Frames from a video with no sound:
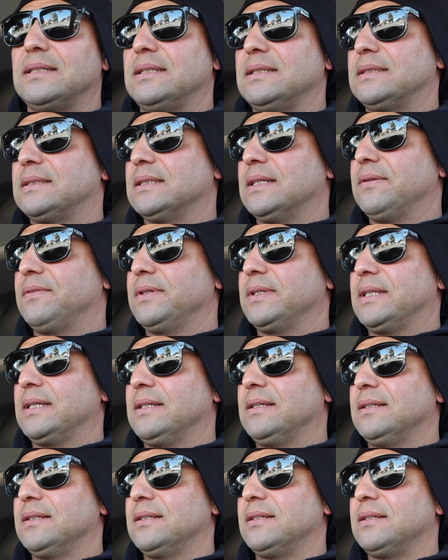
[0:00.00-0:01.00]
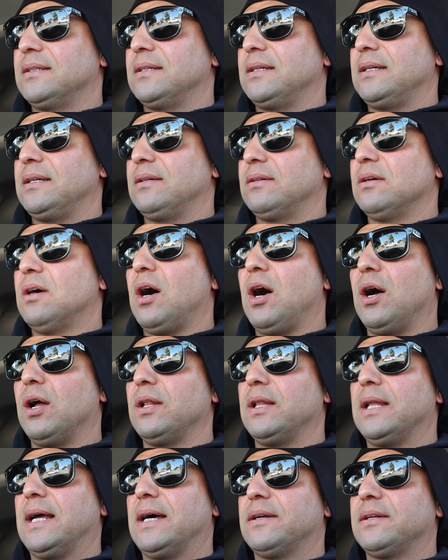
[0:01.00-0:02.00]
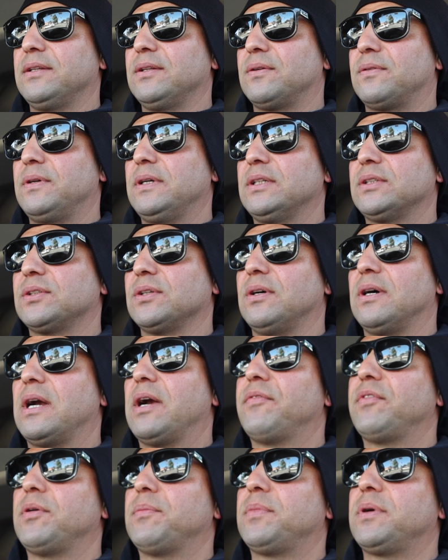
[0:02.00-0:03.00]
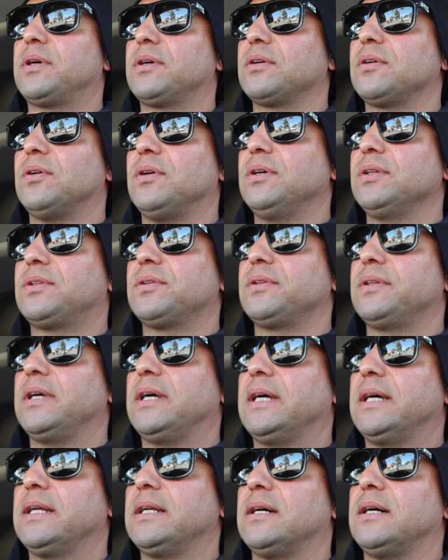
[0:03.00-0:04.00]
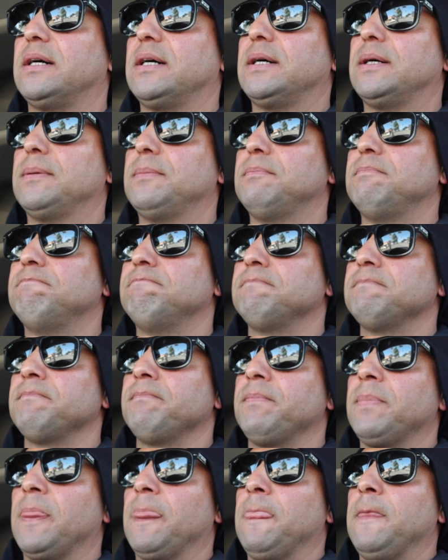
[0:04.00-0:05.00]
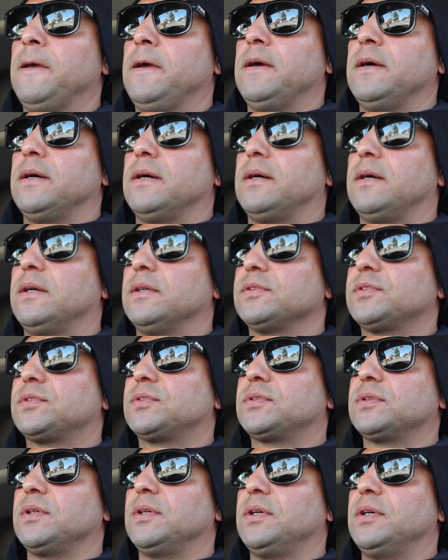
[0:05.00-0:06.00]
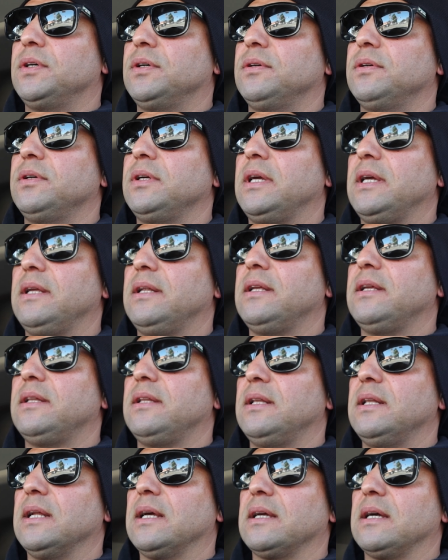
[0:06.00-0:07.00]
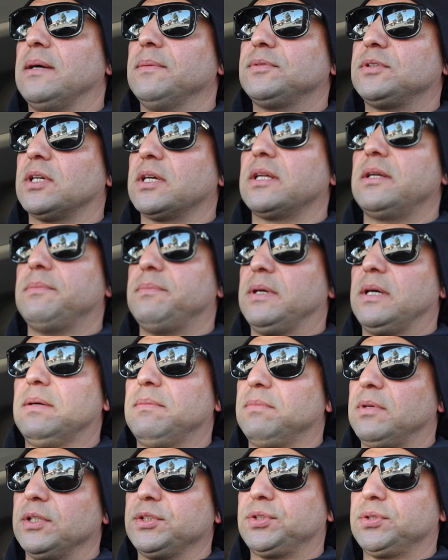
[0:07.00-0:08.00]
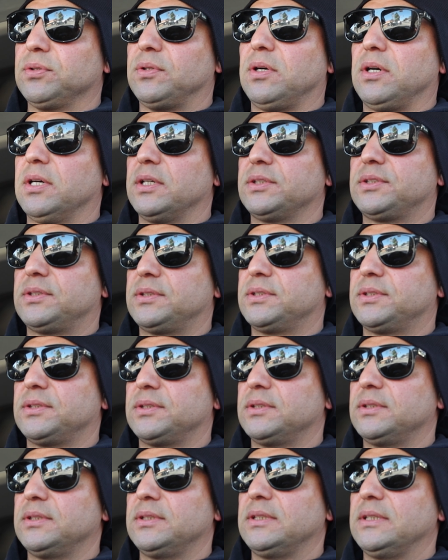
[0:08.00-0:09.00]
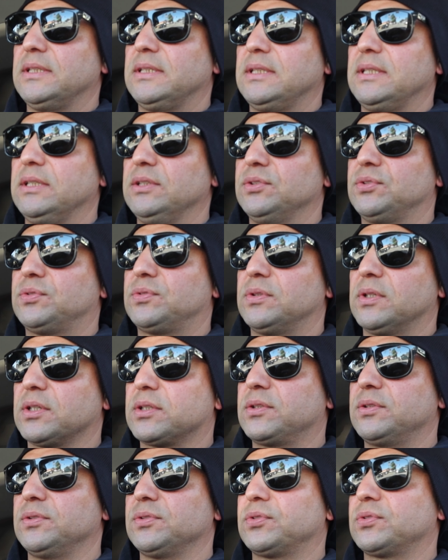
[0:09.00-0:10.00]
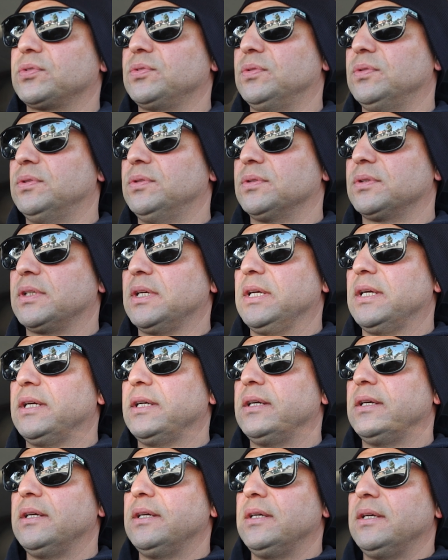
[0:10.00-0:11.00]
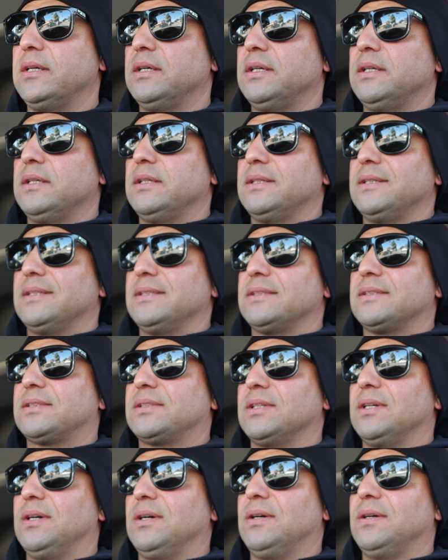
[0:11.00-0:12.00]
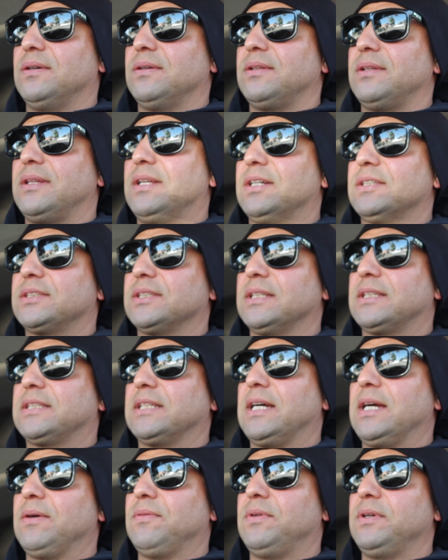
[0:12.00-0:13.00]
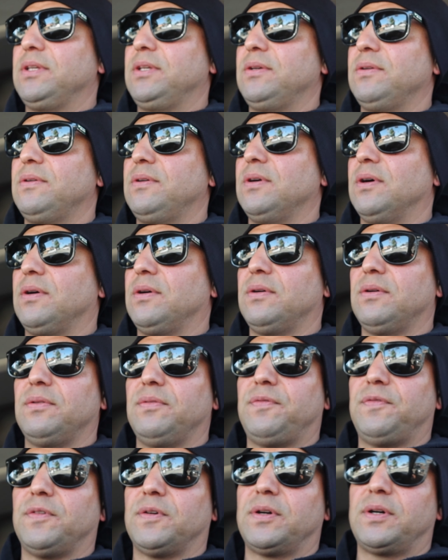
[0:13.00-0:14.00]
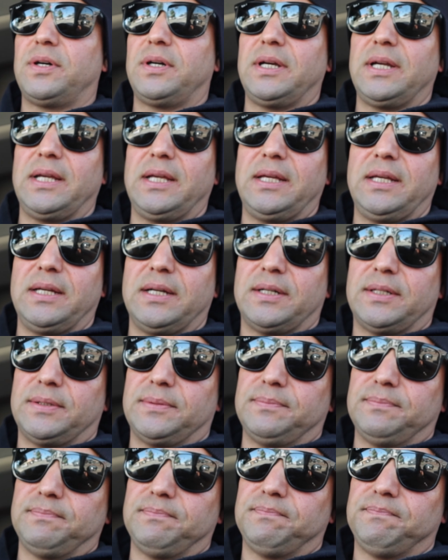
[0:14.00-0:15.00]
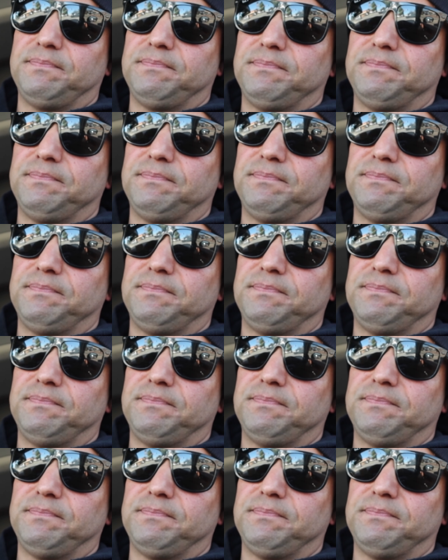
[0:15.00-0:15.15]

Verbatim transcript: It's everything. All out in the ring. So I remember going through that. Um, also, it, it, like I'm talking about martial arts instructor school, okay? So there's a time when you go for a um,